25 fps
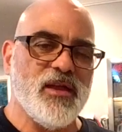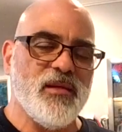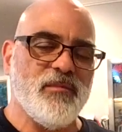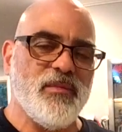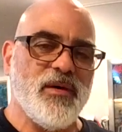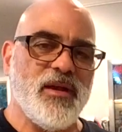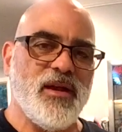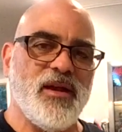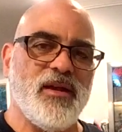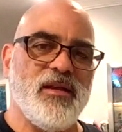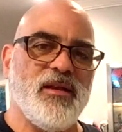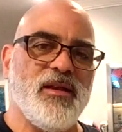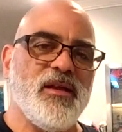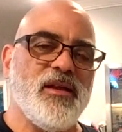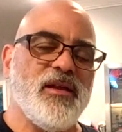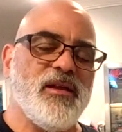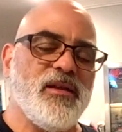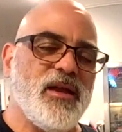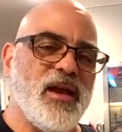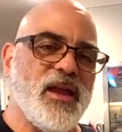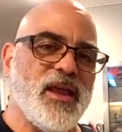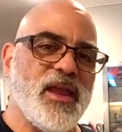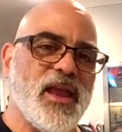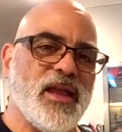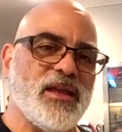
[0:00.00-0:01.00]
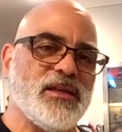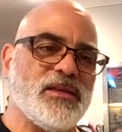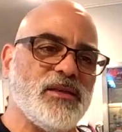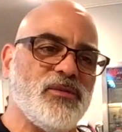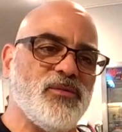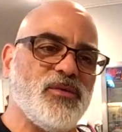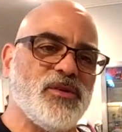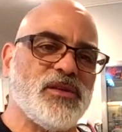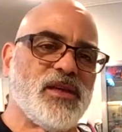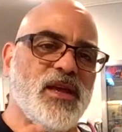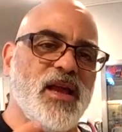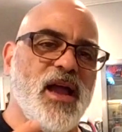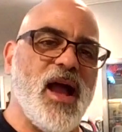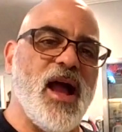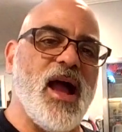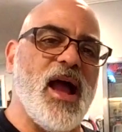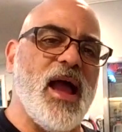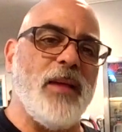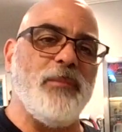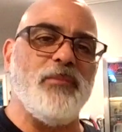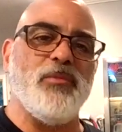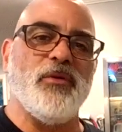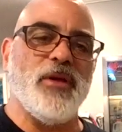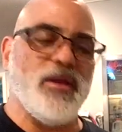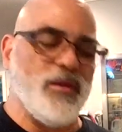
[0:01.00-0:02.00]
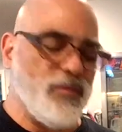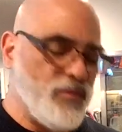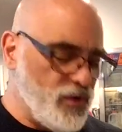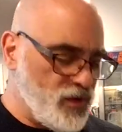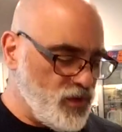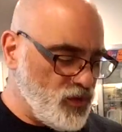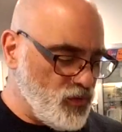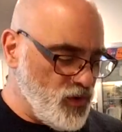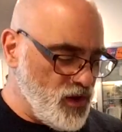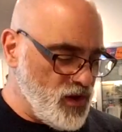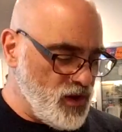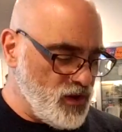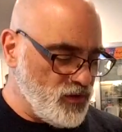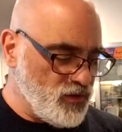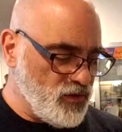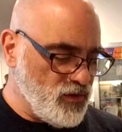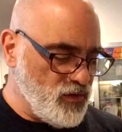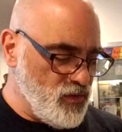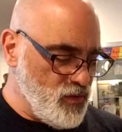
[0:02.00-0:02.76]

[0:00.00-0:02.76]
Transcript: but I guess it was a hybrid between